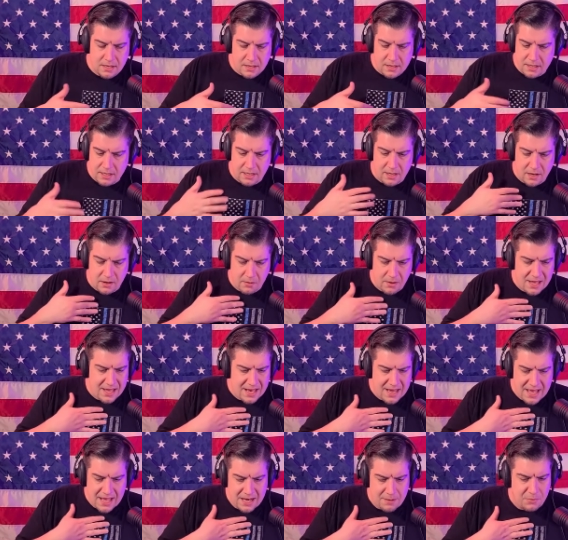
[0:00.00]
you know,
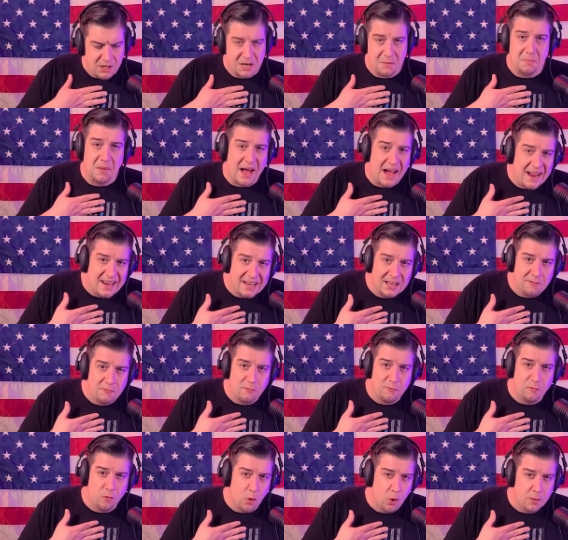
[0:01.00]
anybody buying it
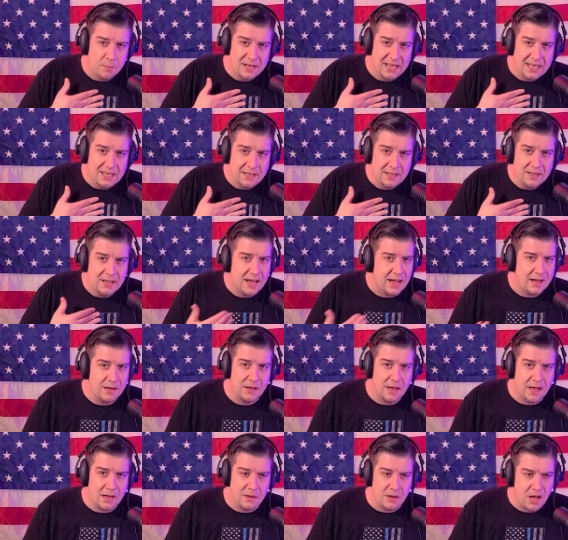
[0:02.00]
for me. I,
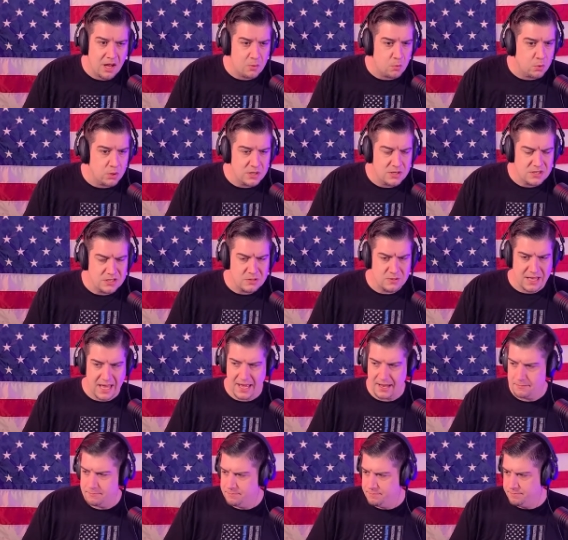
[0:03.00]
I, I wouldn't do
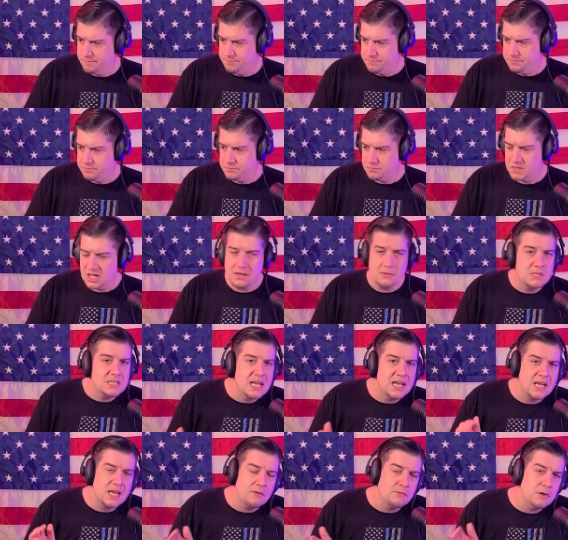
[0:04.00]
that. I would
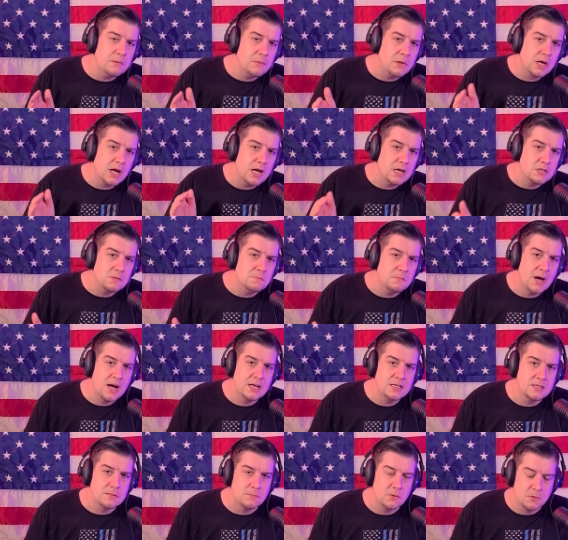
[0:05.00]
take every precaution
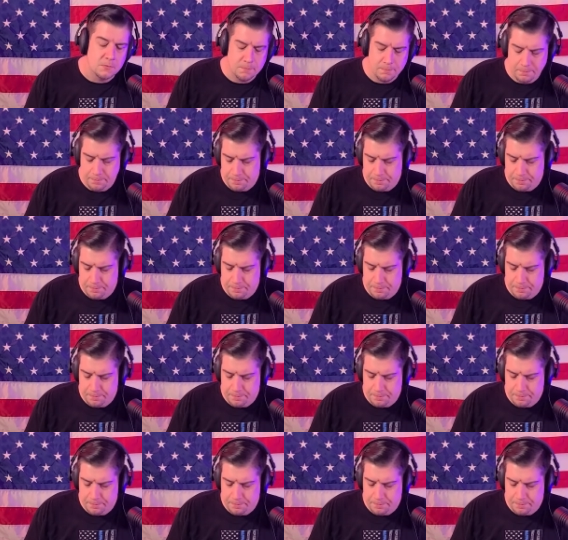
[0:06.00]
possible.